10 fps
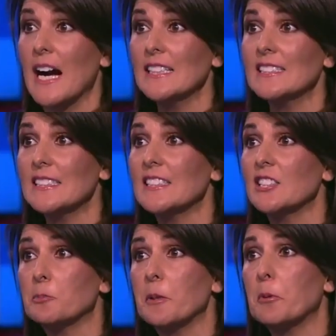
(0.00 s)
I see
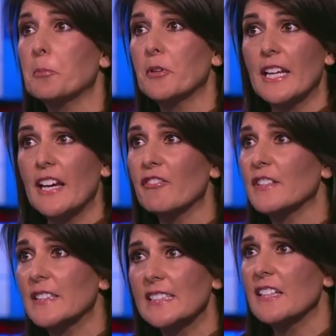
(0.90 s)
these people put
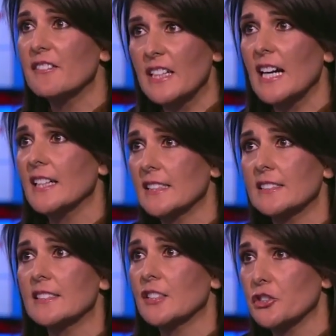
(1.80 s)
everything they've got
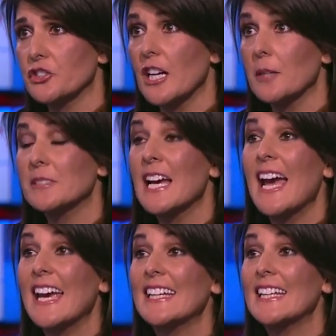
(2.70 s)
into their jobs
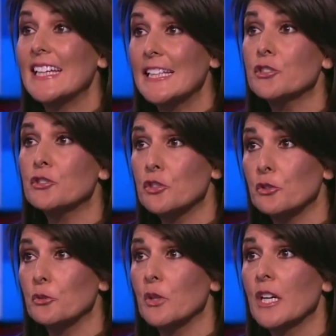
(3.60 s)
and
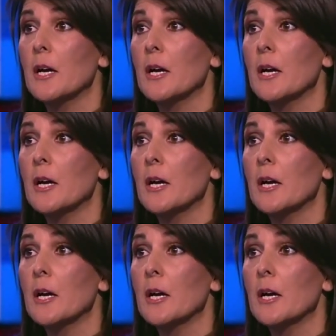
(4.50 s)
into